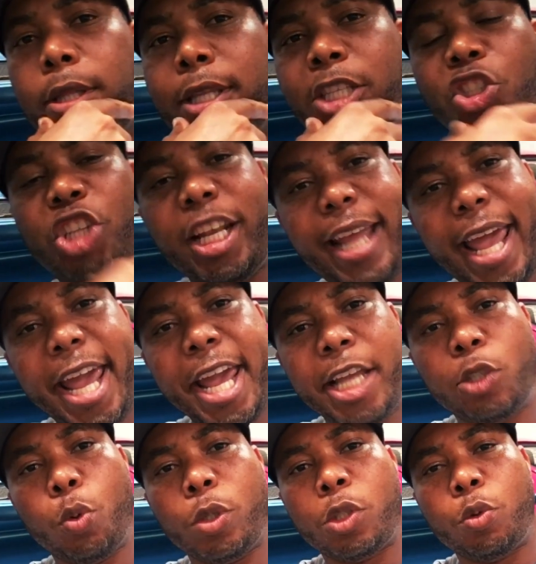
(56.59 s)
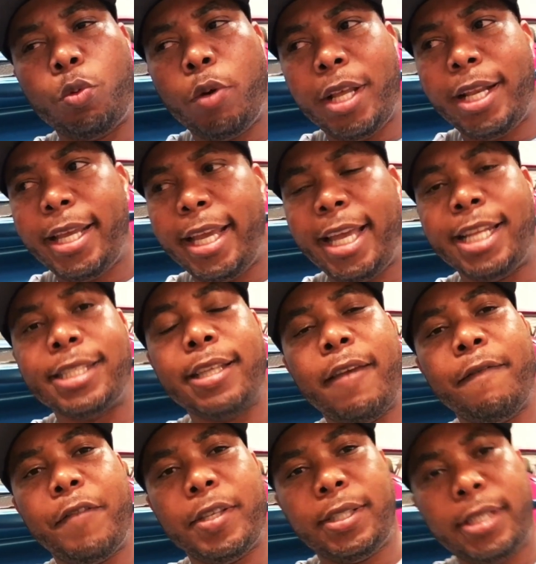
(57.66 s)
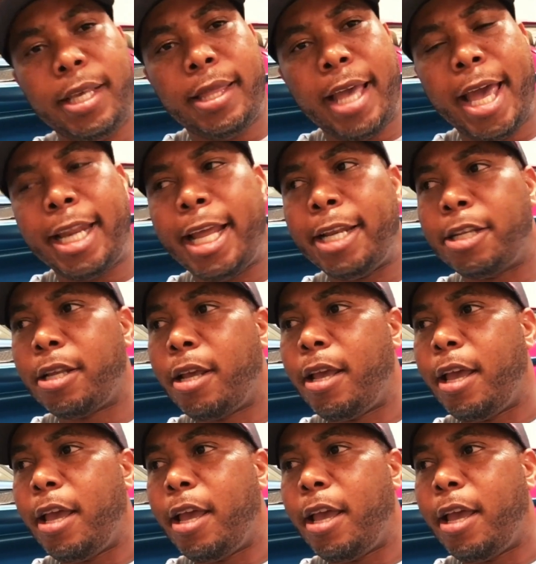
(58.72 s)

the jet age was really in its infancy then, and